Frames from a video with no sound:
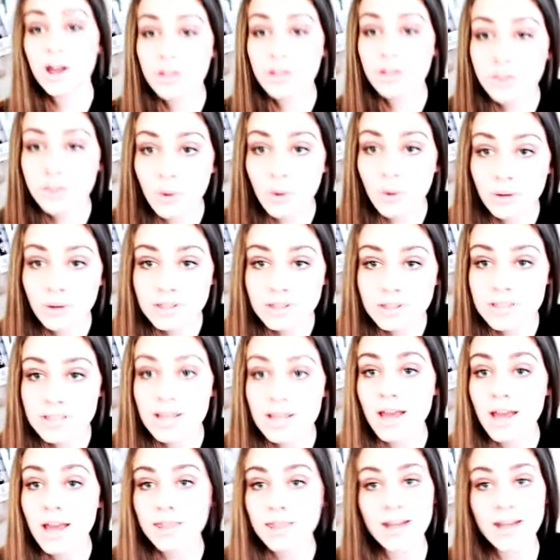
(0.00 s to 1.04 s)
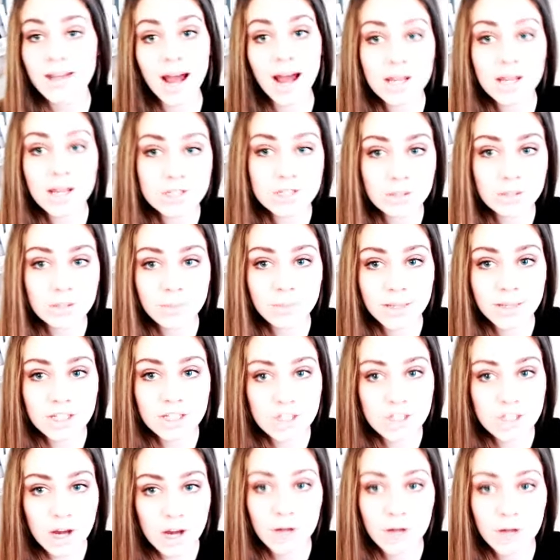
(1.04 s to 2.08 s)
I thought that I should be
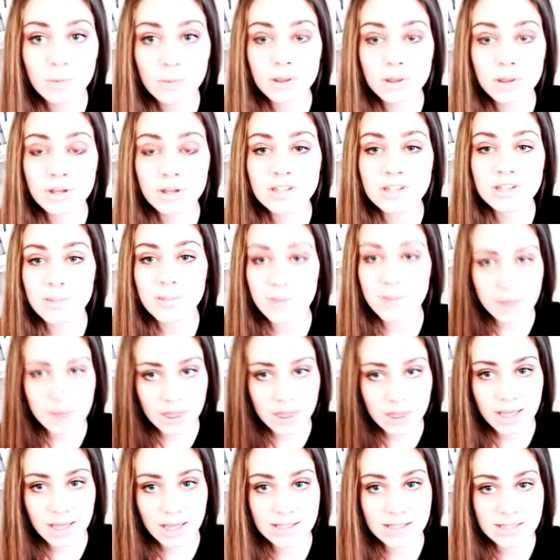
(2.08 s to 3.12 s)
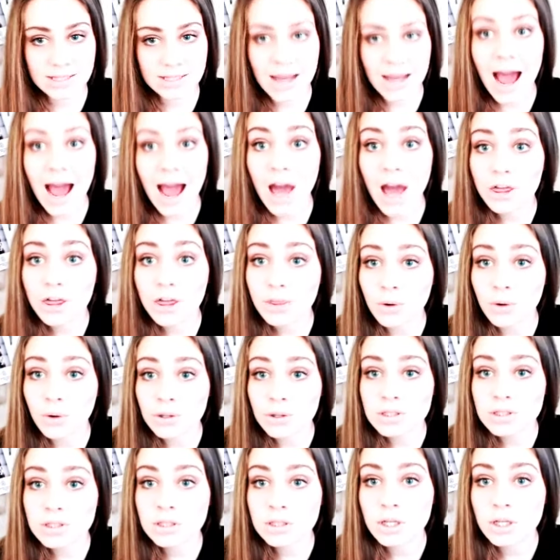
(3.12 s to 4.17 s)
sharing with you some of the things that I
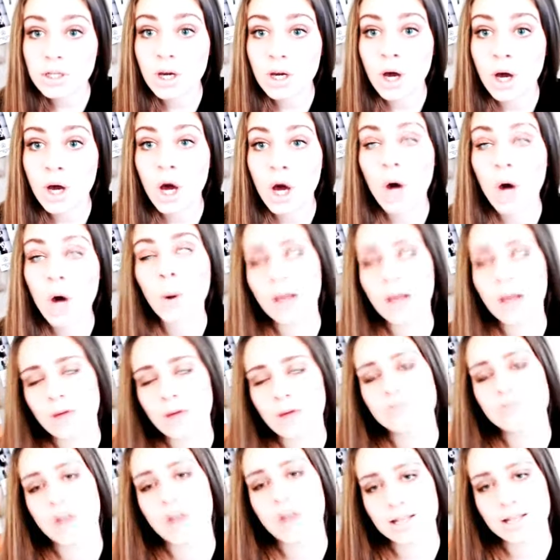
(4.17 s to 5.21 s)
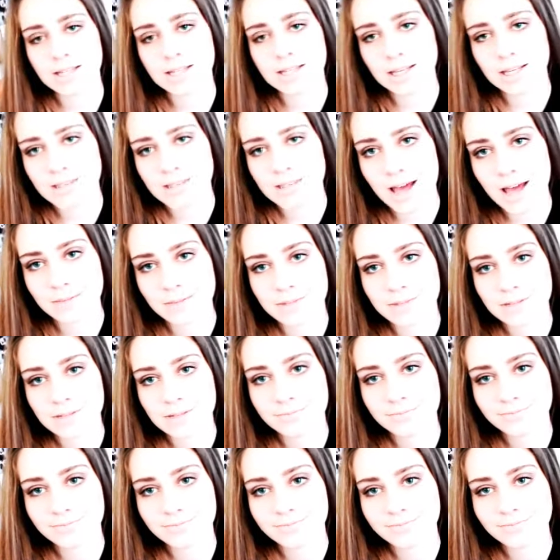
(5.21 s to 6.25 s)
thought while I was writing
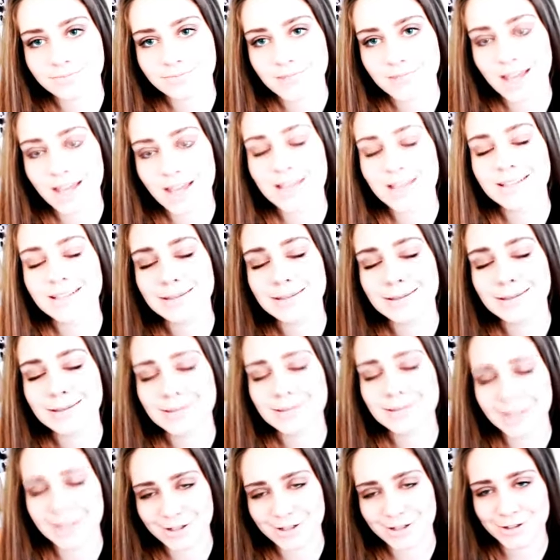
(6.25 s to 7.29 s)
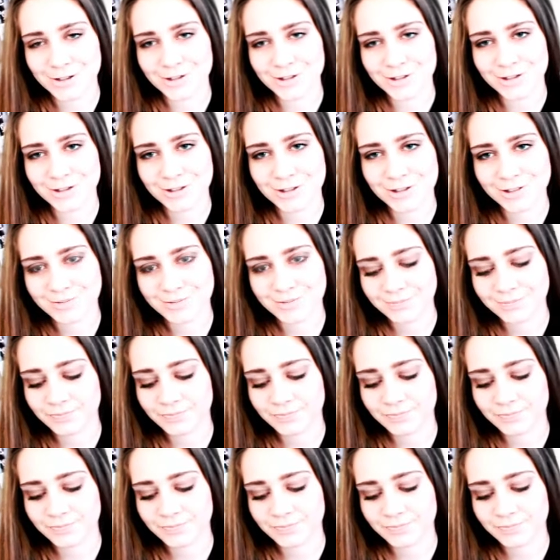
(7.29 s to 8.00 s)
exams. Stay tuned.